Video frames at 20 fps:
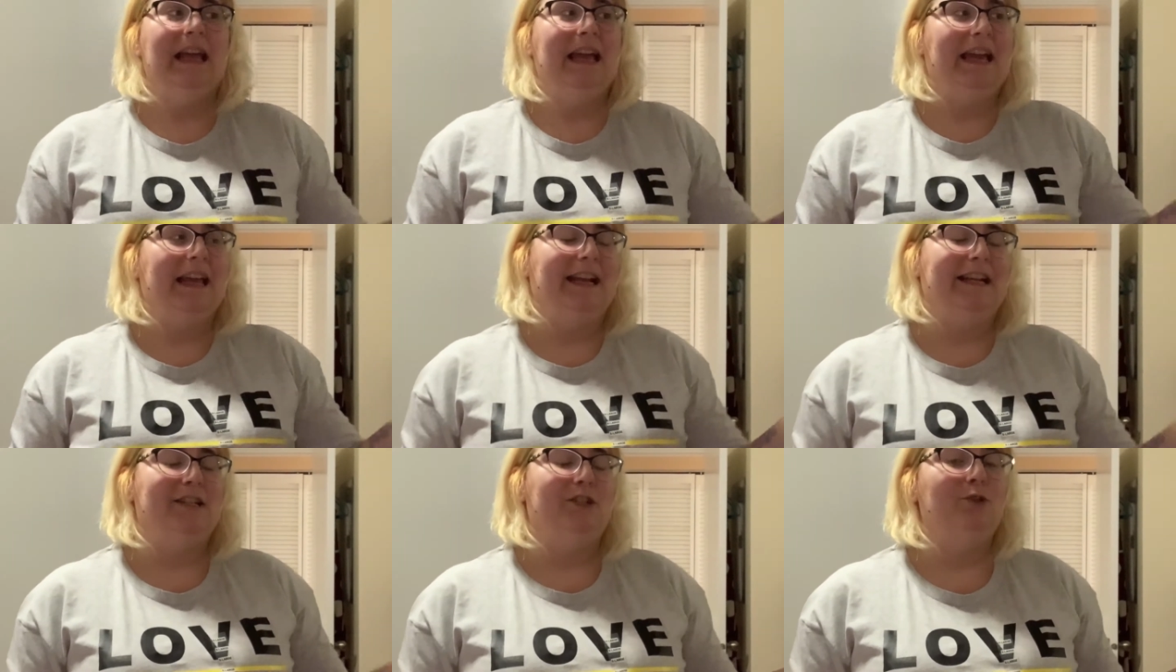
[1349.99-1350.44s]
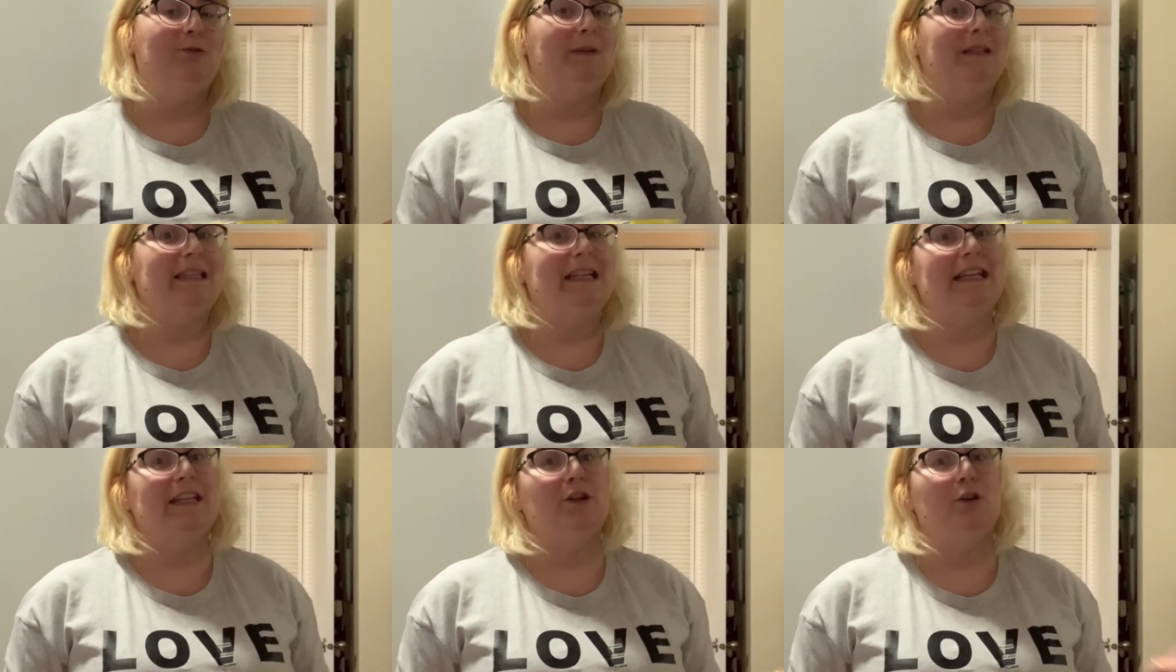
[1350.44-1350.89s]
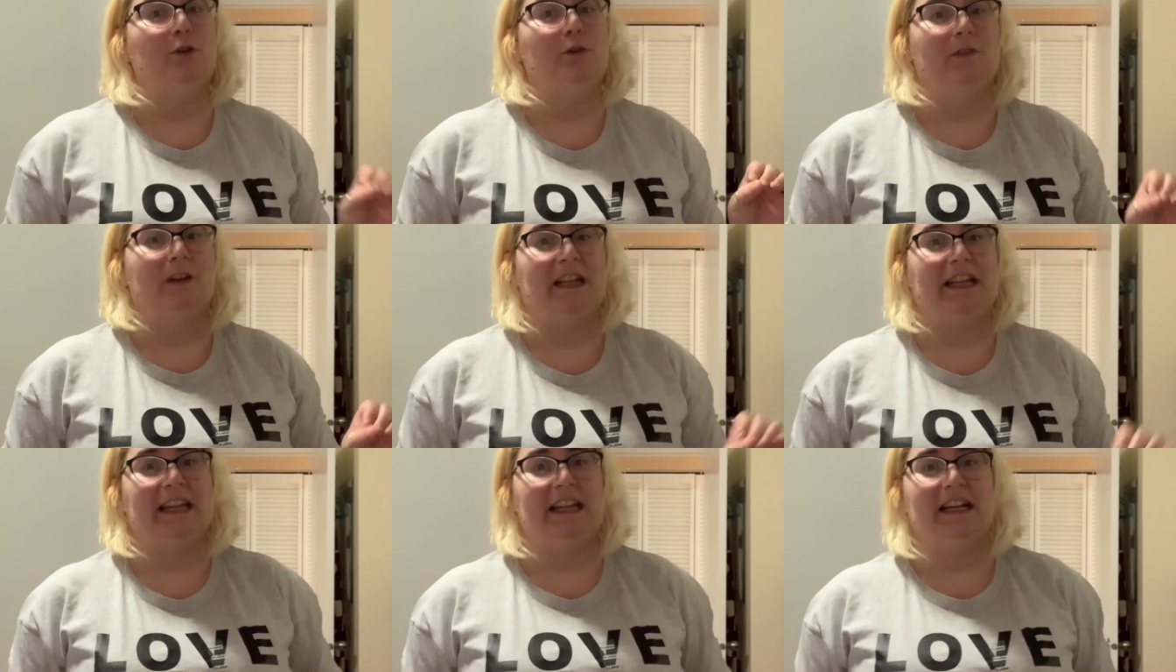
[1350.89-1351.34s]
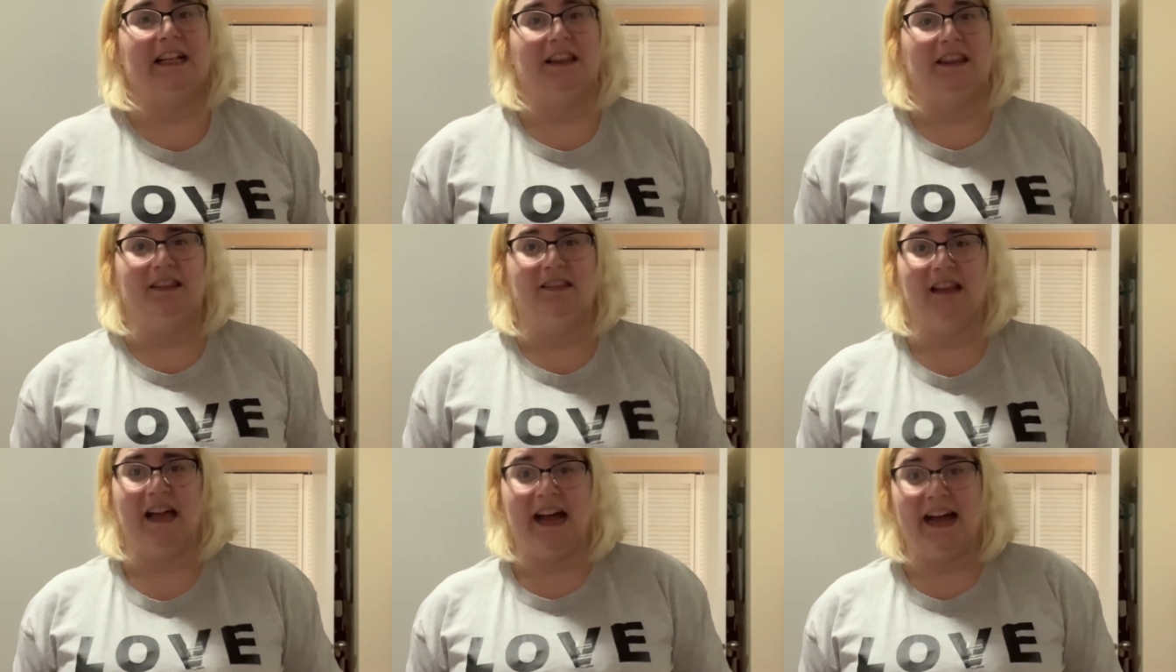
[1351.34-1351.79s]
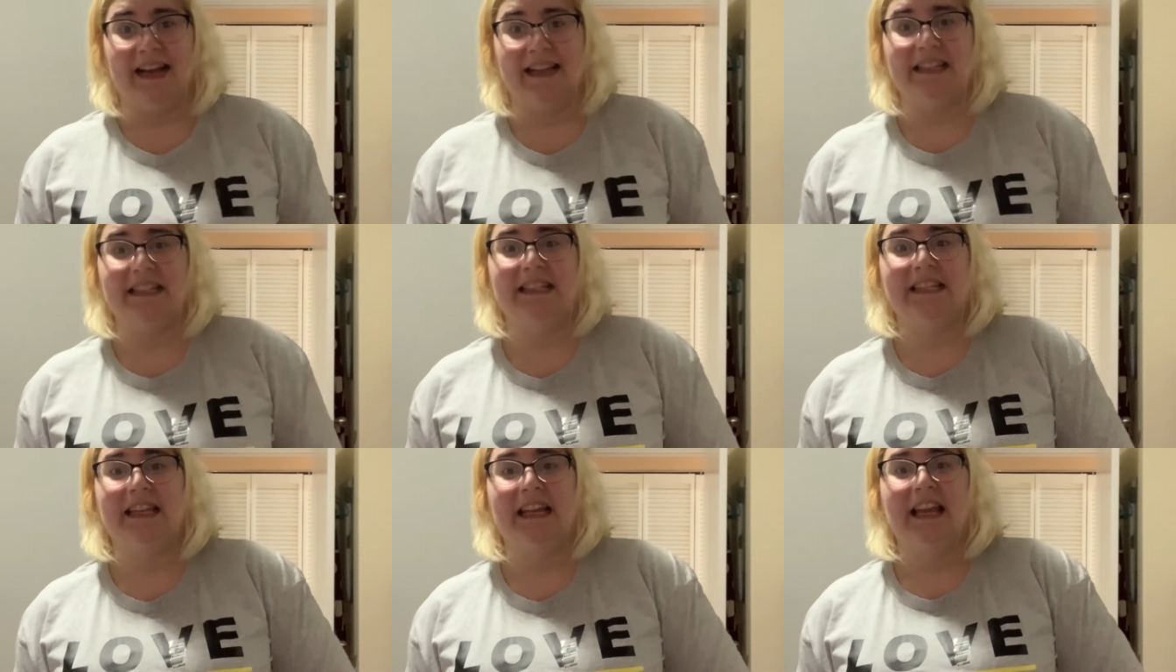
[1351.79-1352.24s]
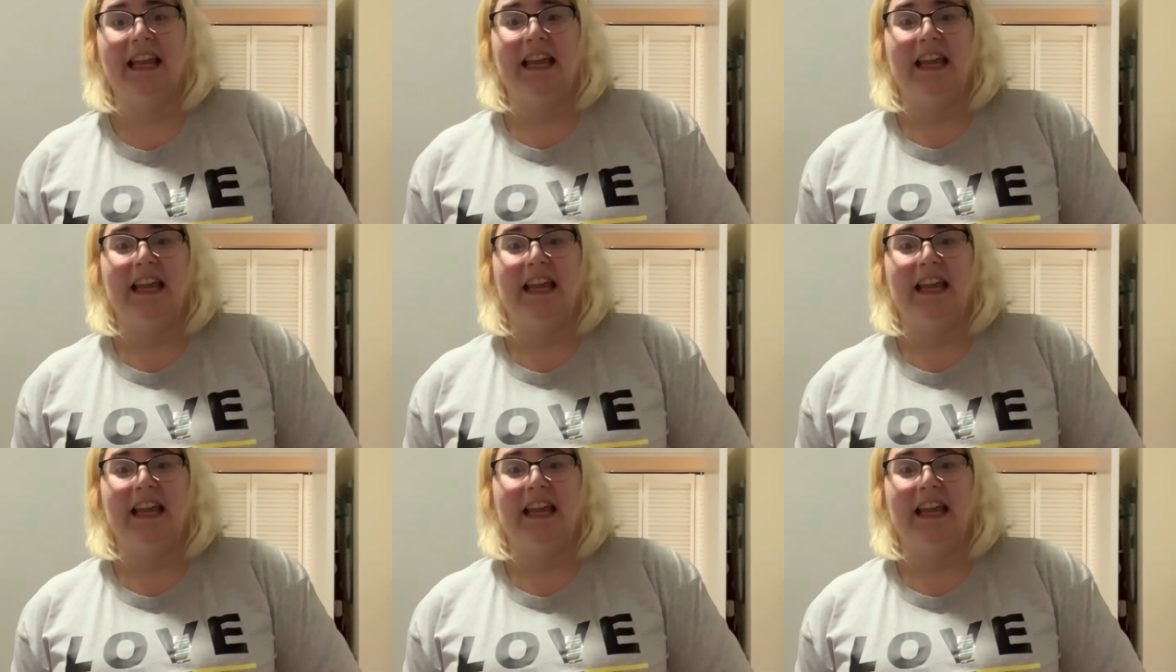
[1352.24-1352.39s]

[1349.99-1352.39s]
And I do intend to overheat a lot.